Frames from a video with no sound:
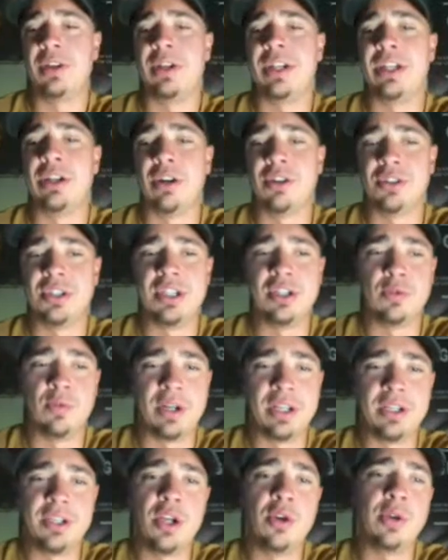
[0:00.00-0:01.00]
their
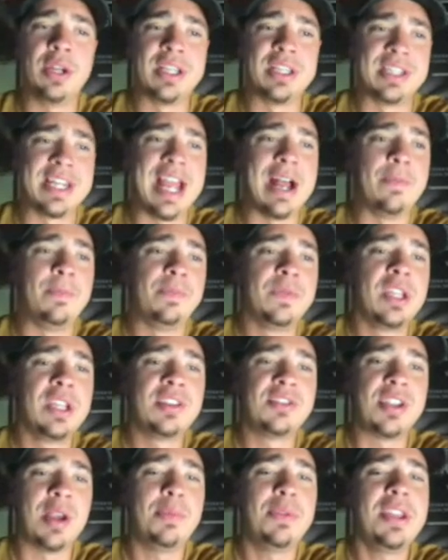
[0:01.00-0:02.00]
ERC-20 tokens. Now,
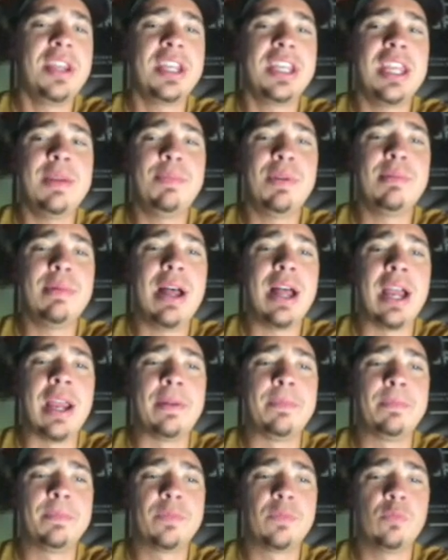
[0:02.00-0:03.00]
something to keep in
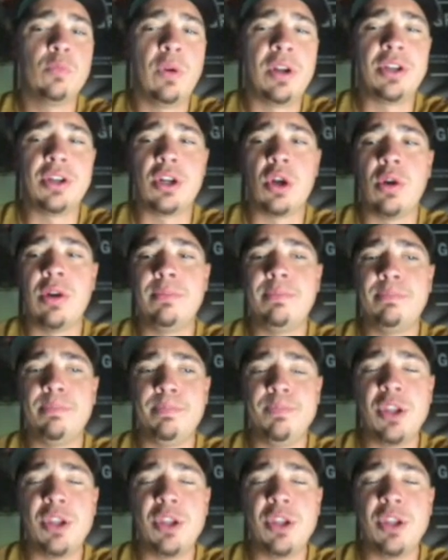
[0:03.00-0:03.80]
mind when you're going,